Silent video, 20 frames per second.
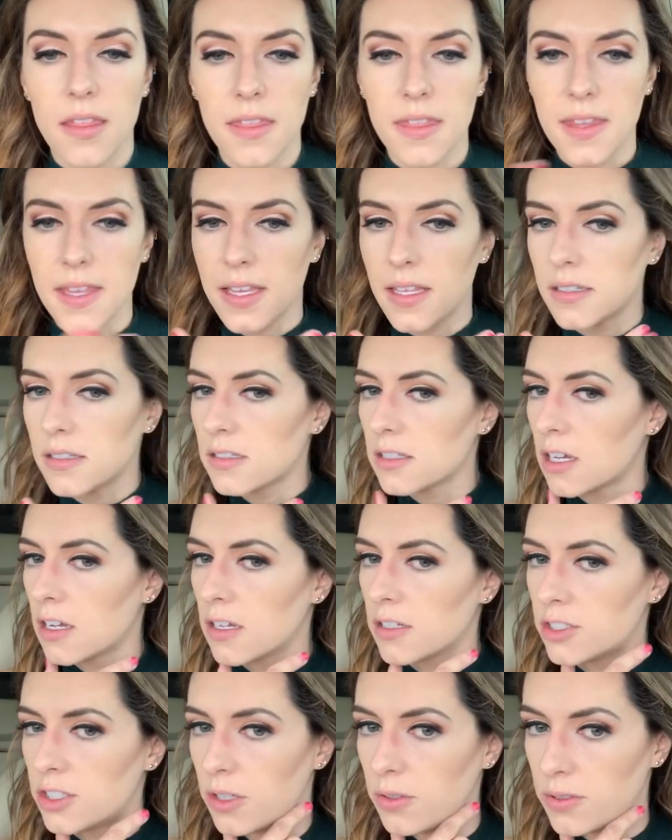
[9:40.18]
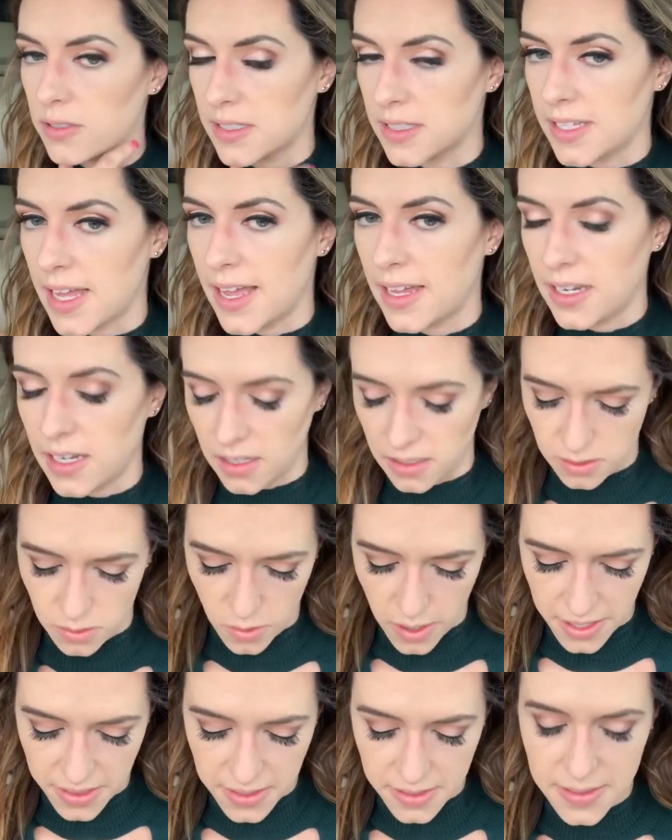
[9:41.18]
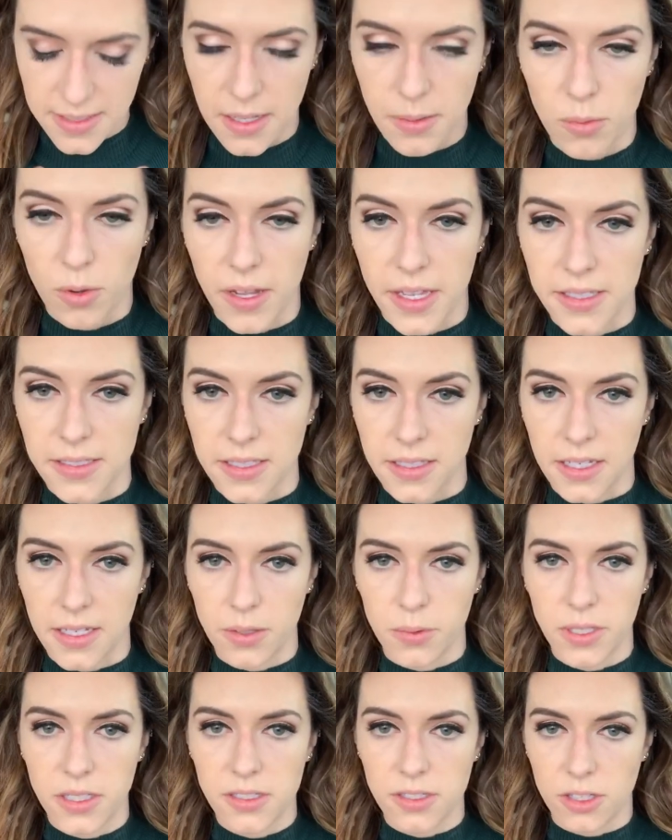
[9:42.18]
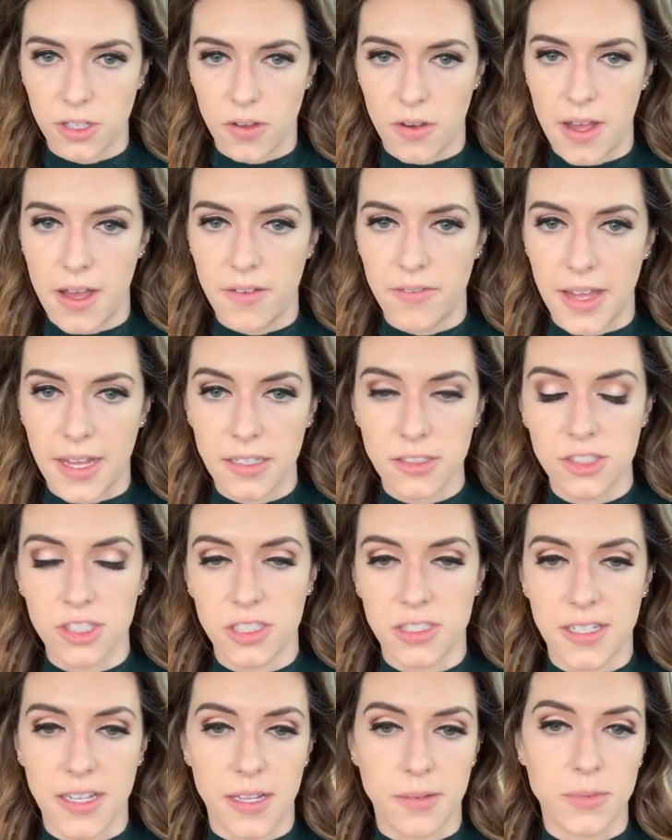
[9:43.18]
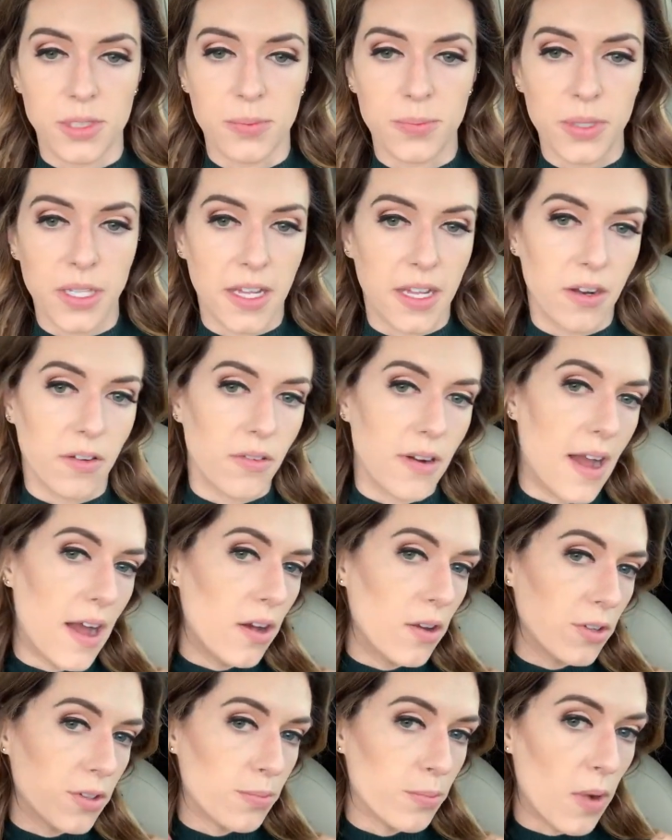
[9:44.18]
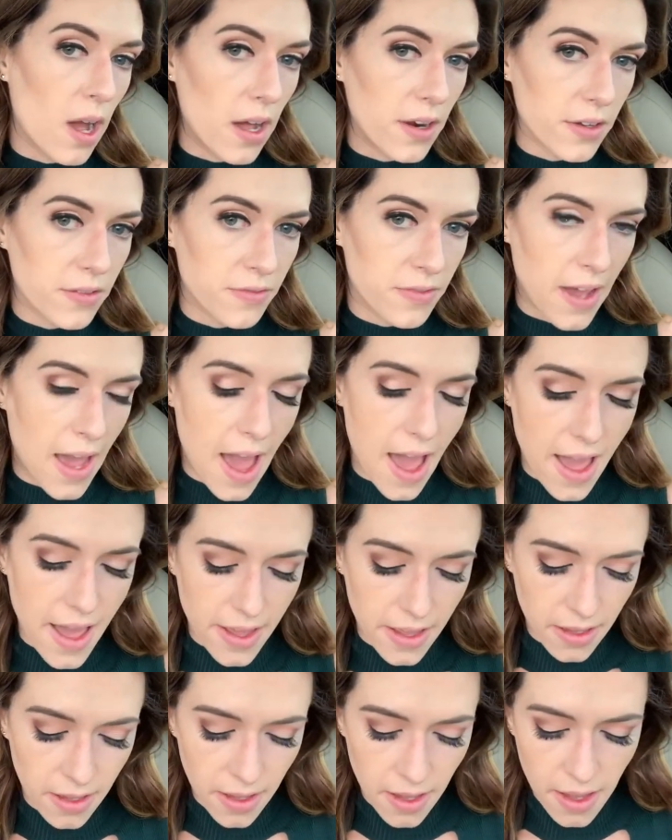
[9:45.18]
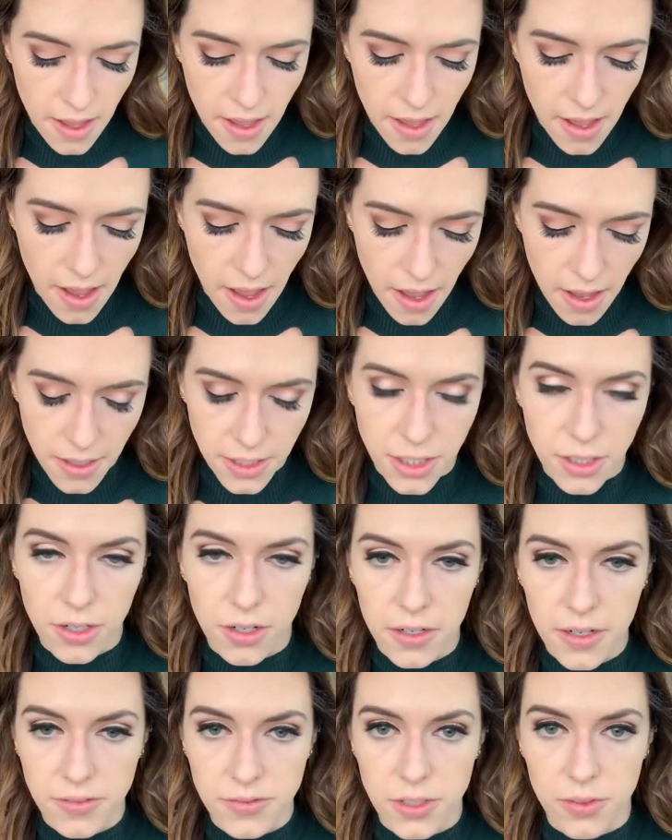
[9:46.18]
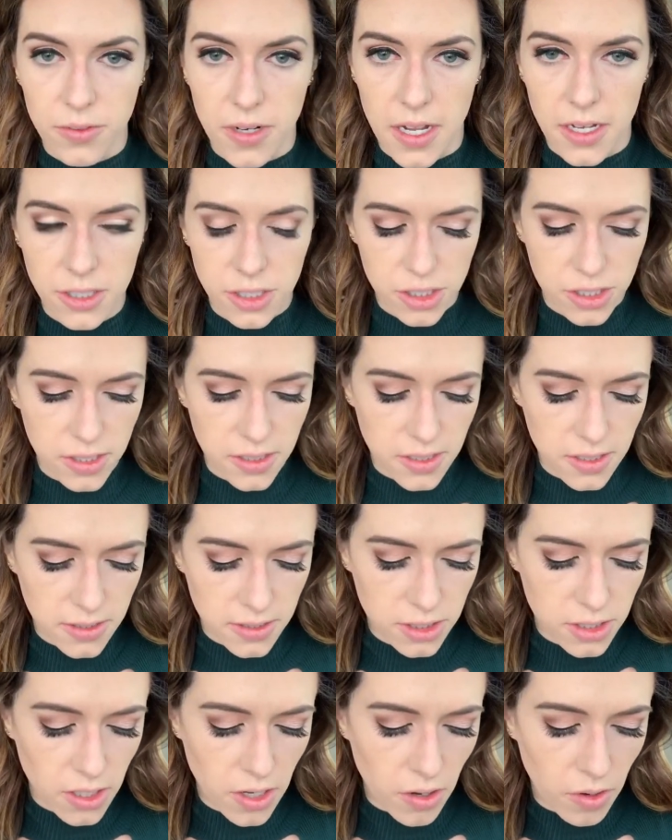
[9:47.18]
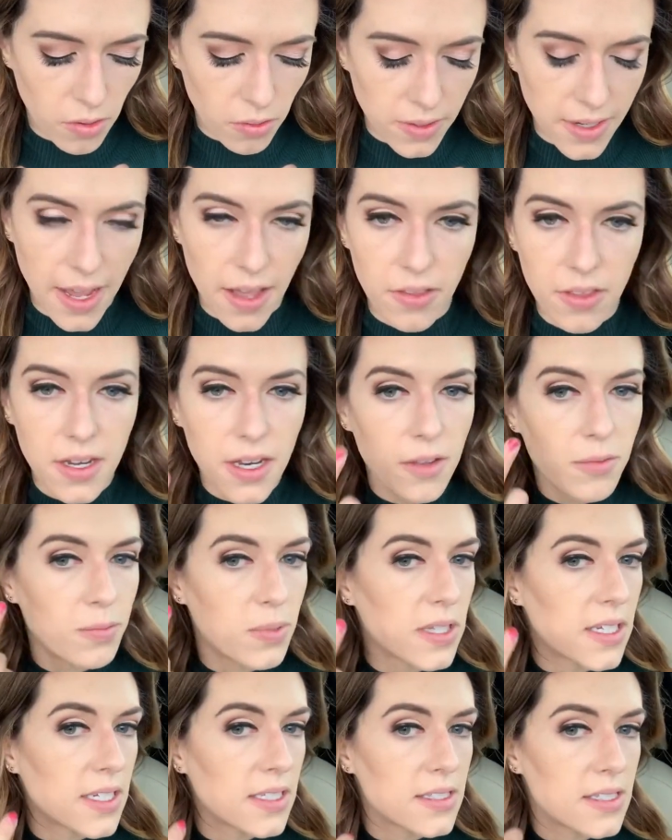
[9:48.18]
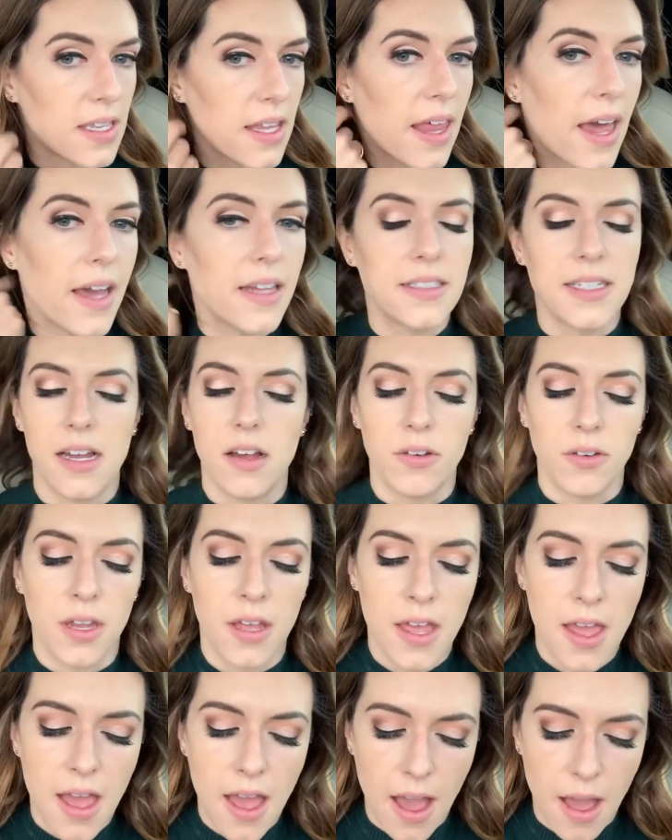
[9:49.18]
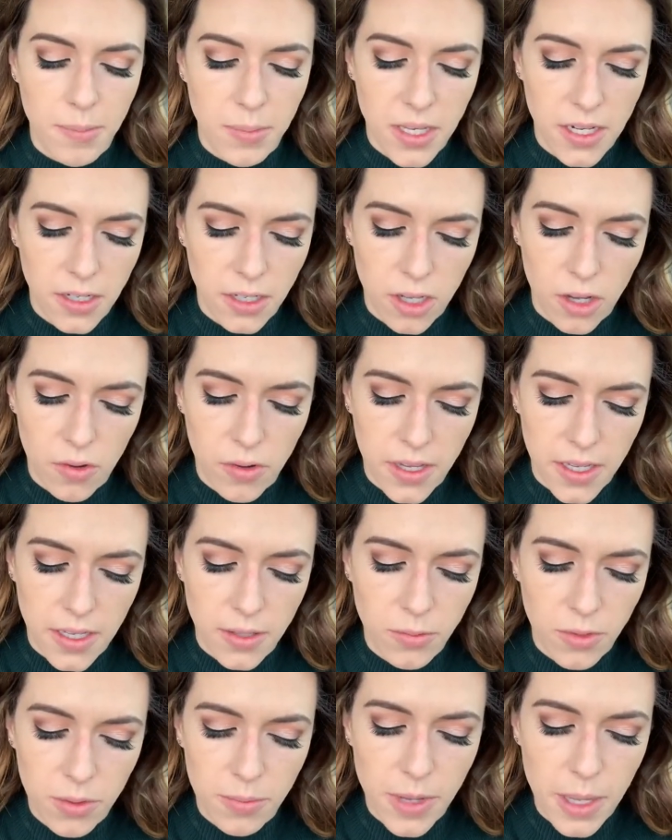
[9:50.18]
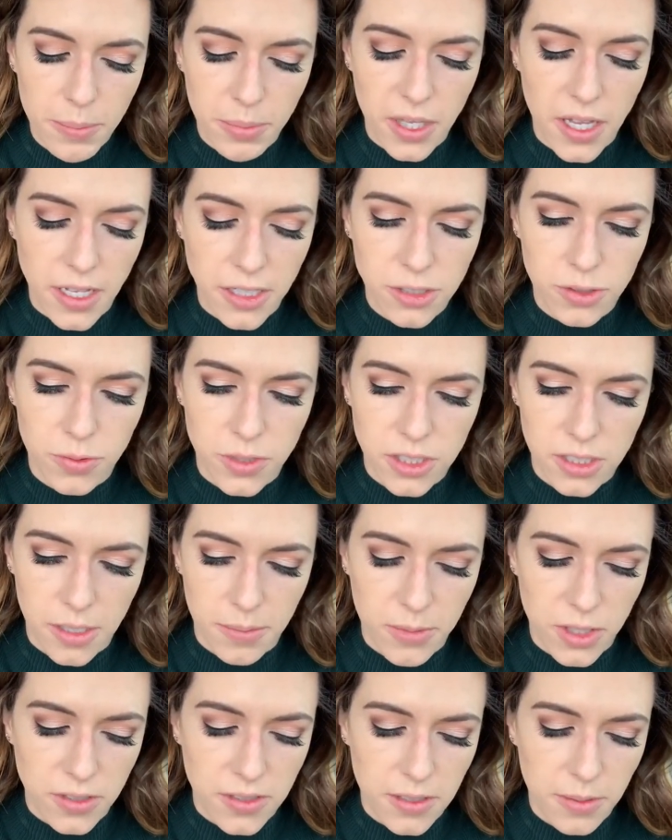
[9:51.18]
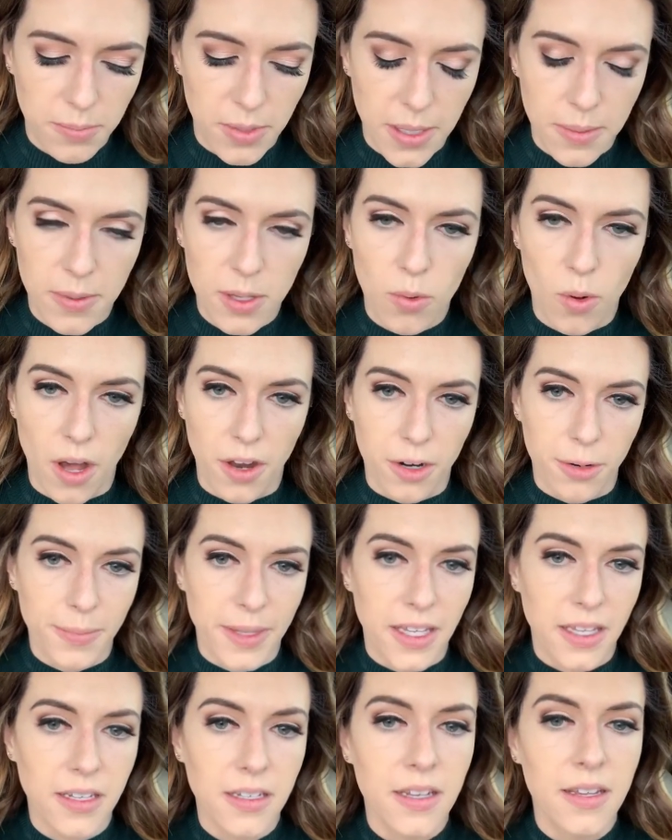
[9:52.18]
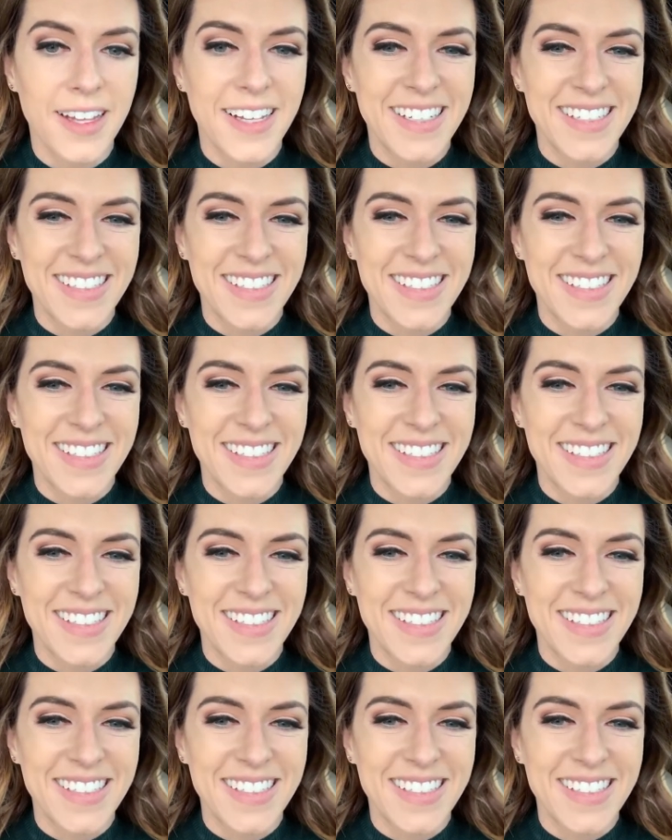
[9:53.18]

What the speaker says: These don't set in quite the same way as a liquid, so you have extra time to play around, modify. You don't have to rush. So now that I've placed that down, I'm gonna go in with my blush, which I'm using Baby Watermelon.